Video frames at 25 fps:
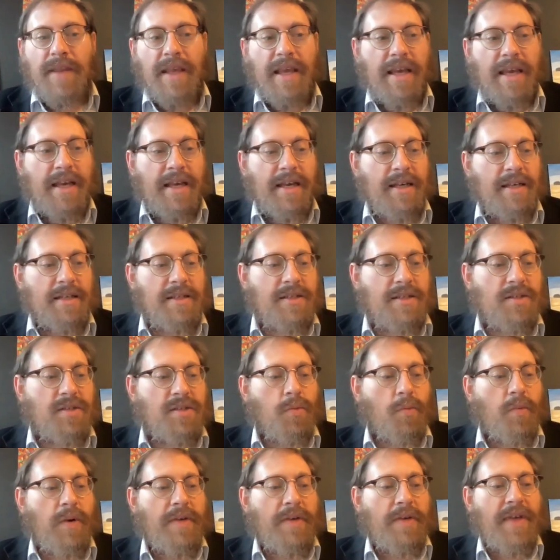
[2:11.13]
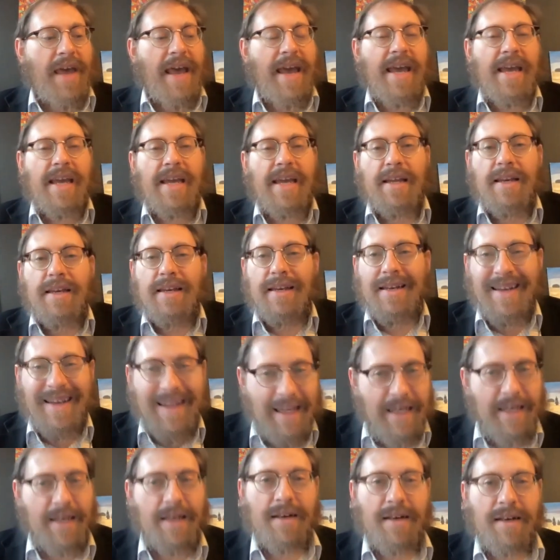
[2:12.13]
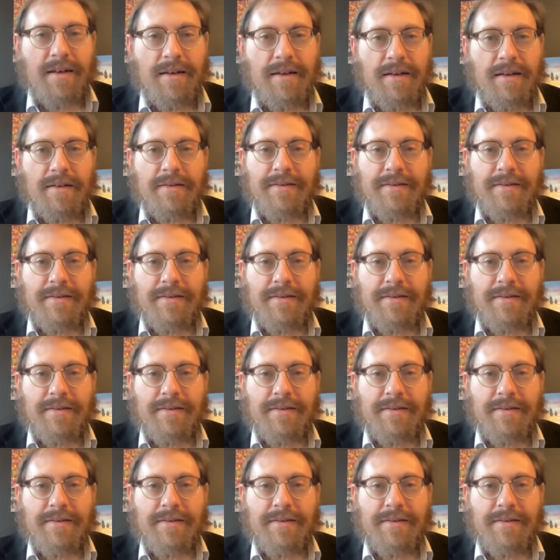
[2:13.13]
is with a need,